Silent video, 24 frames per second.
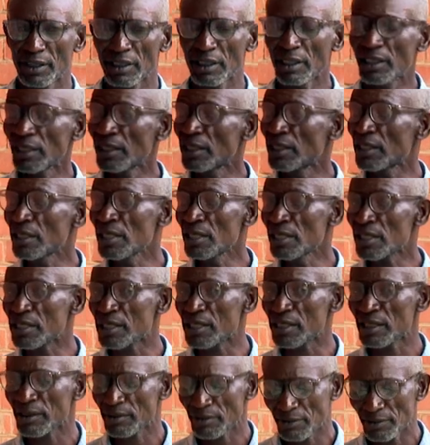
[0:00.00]
in
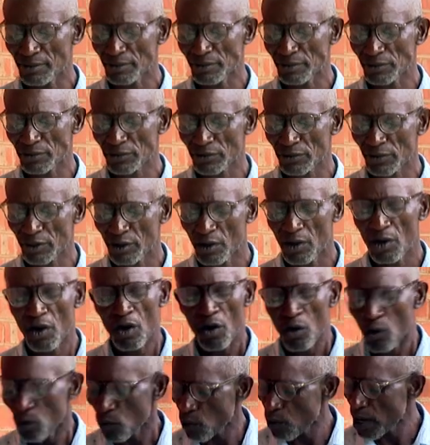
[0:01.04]
it.
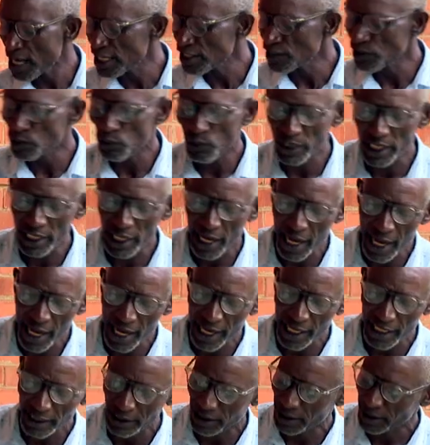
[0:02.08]
Once we
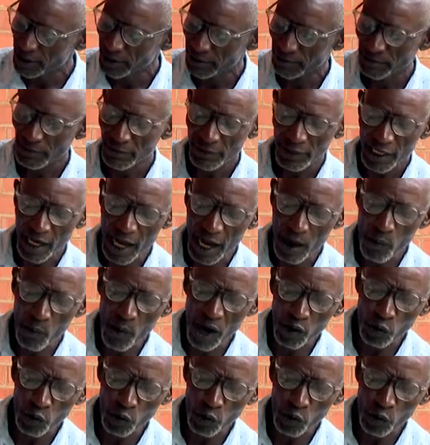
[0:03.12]
add our